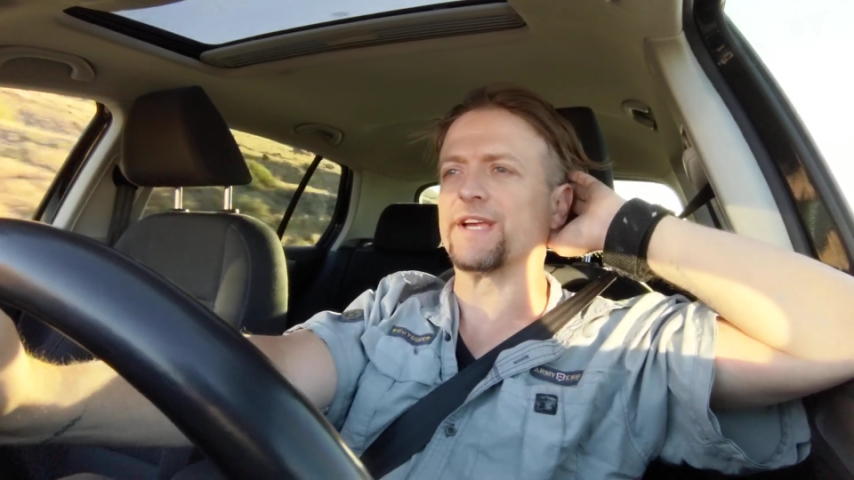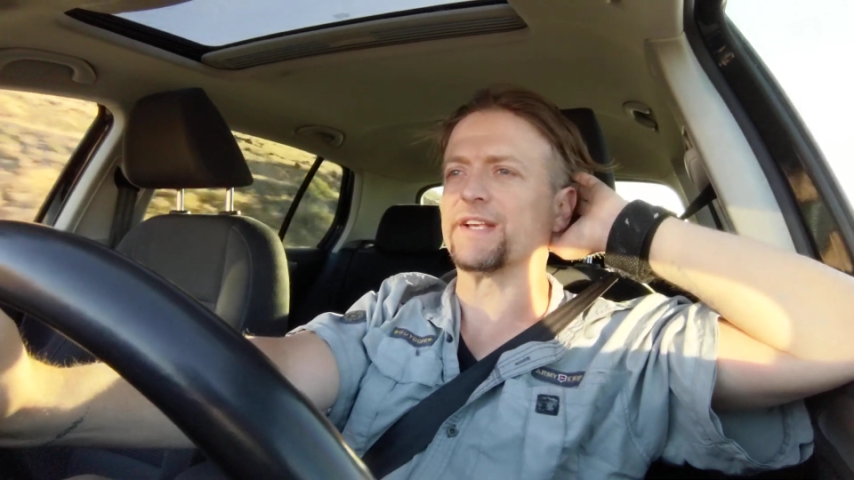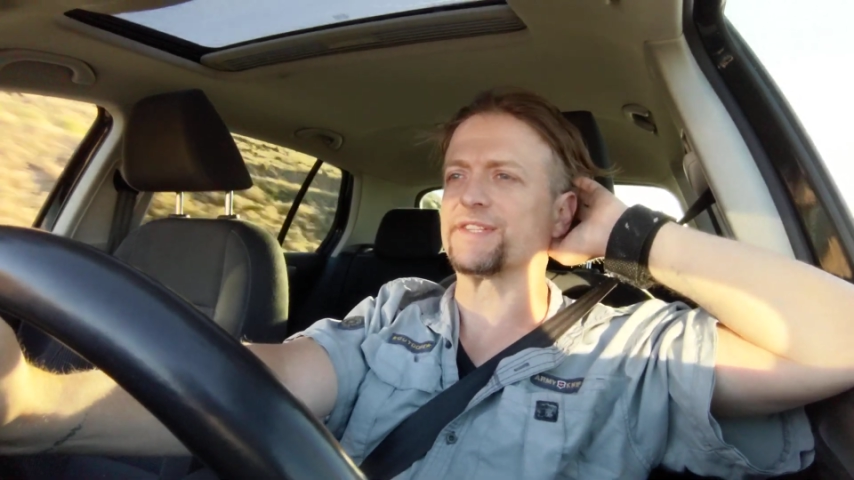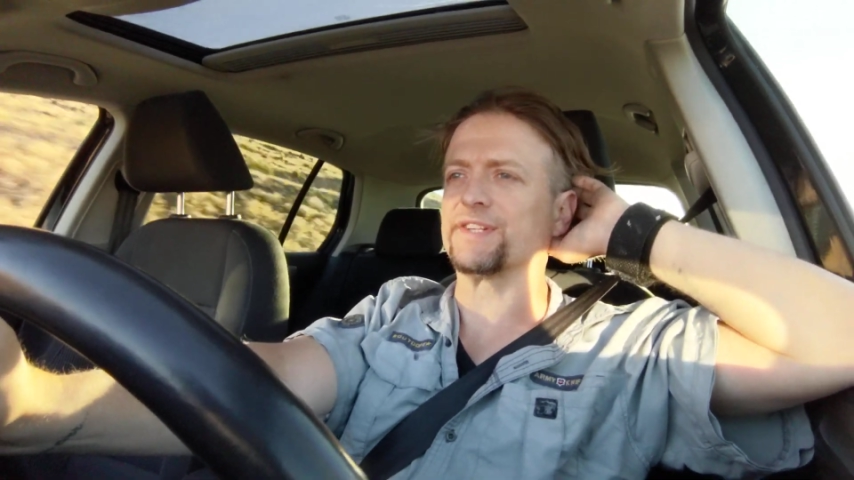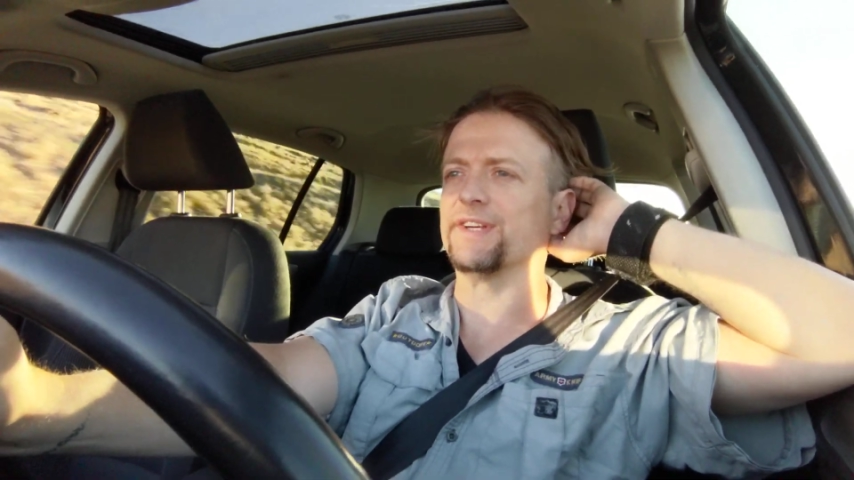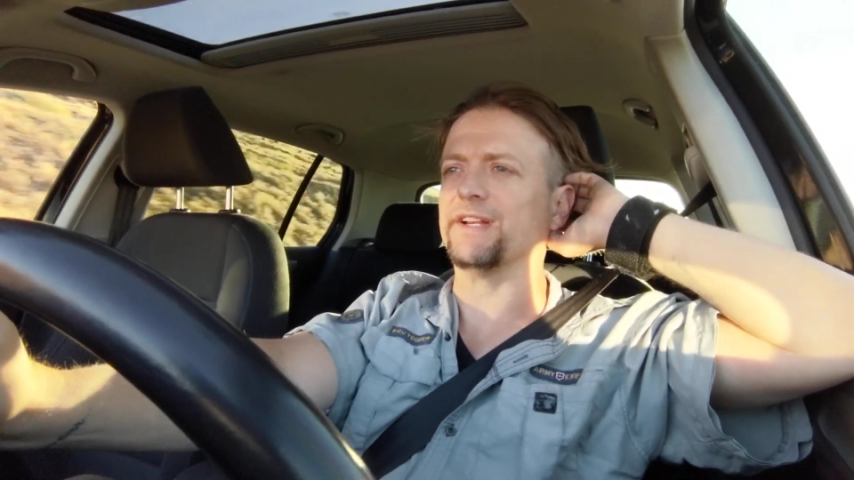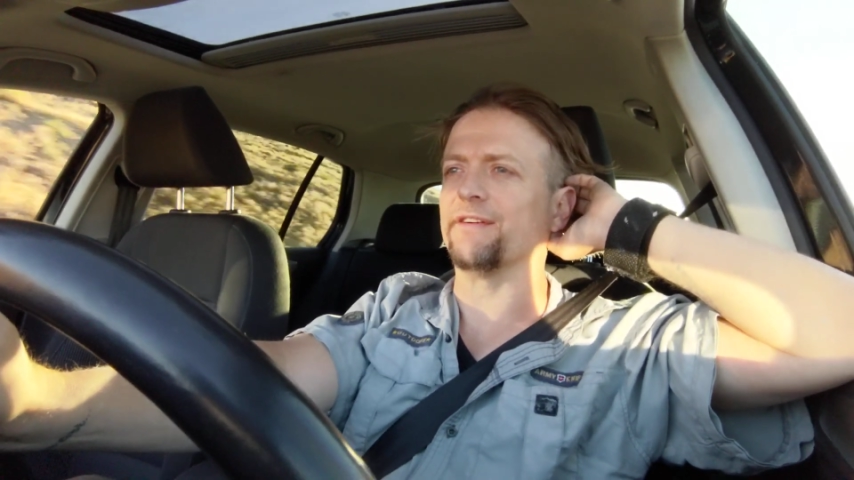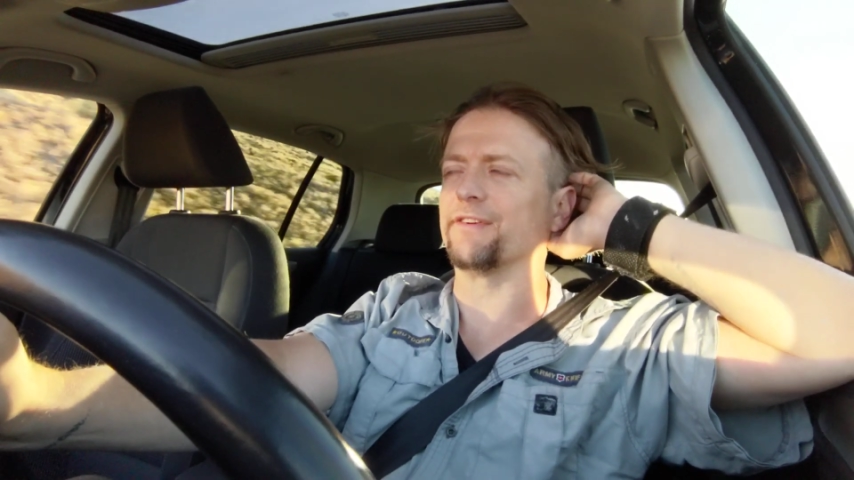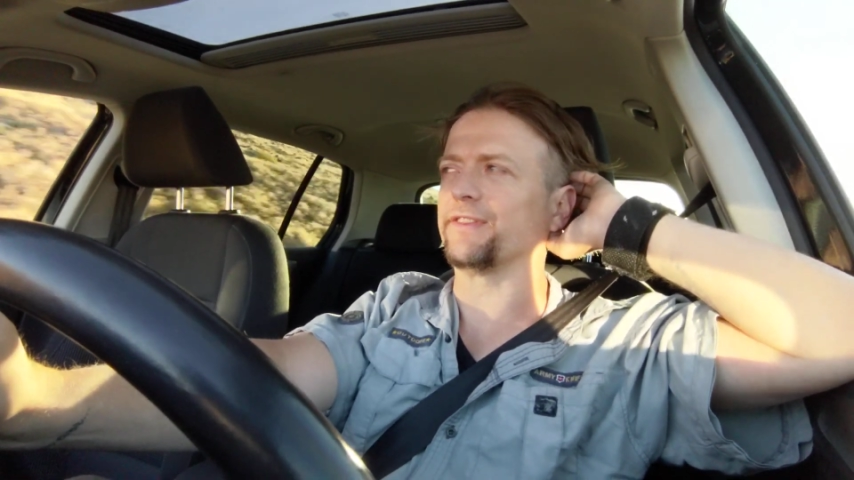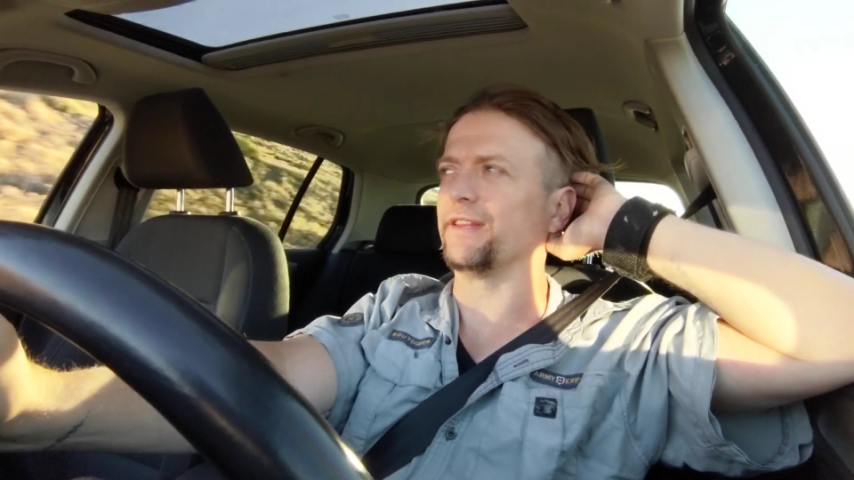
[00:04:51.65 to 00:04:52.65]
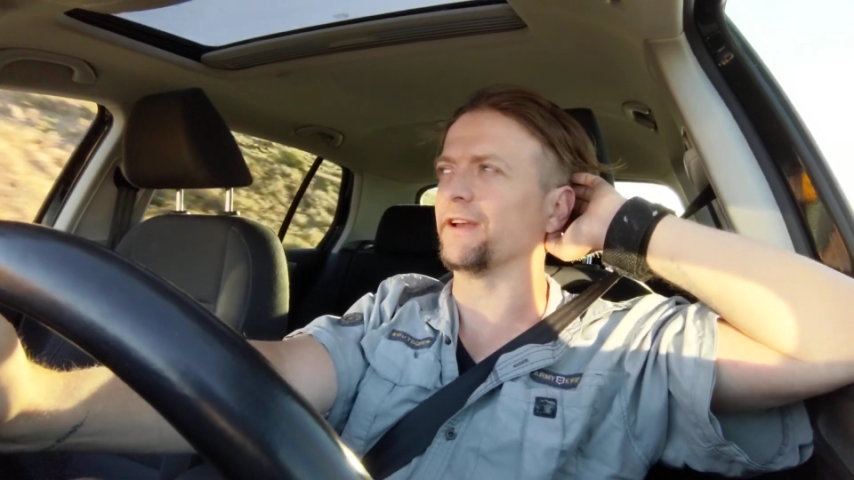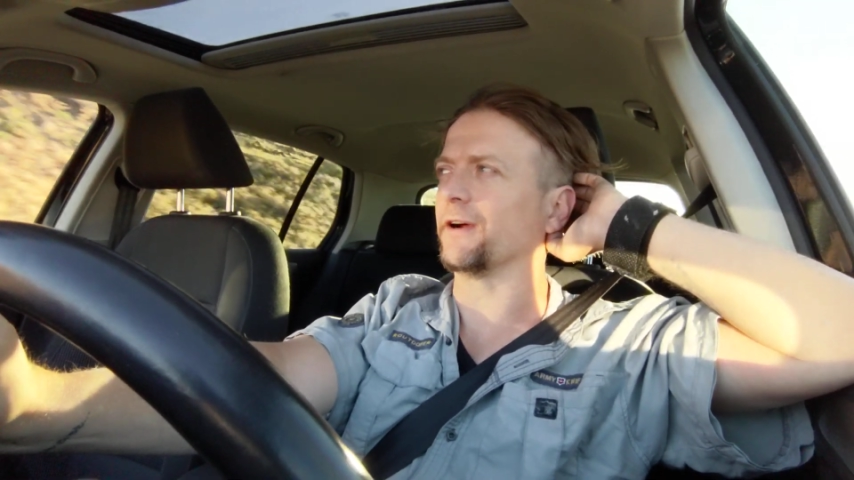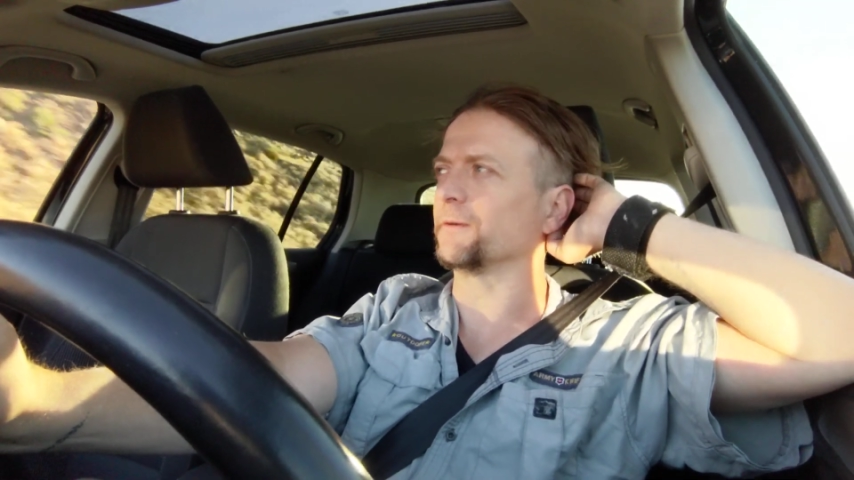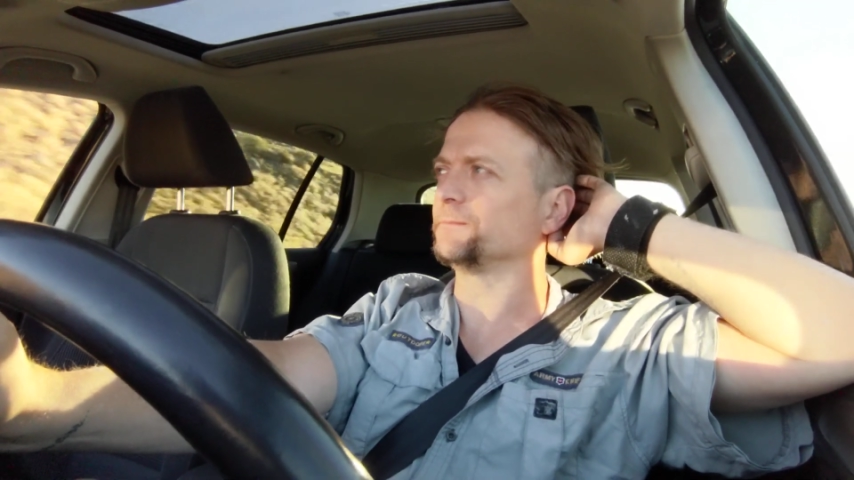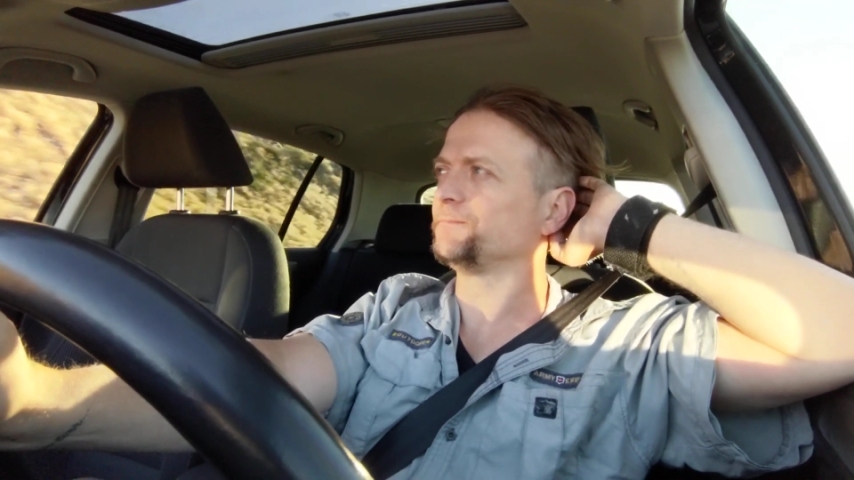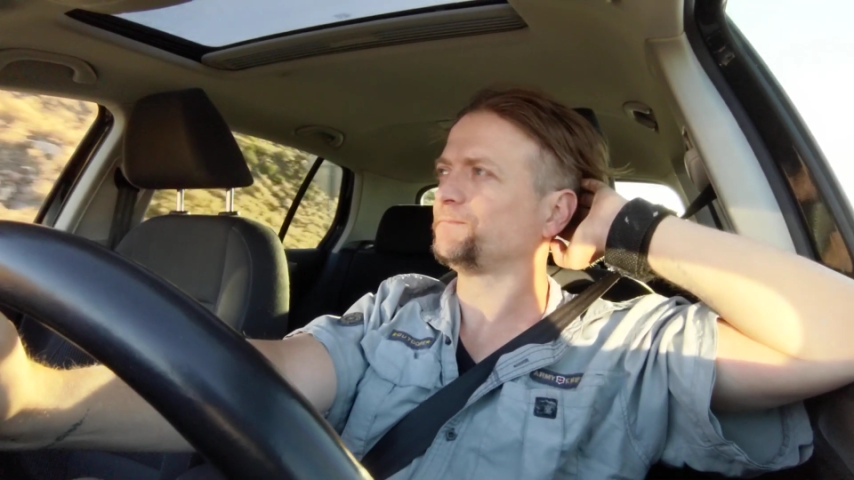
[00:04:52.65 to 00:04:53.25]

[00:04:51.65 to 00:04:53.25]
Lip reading: Tesla and everything there.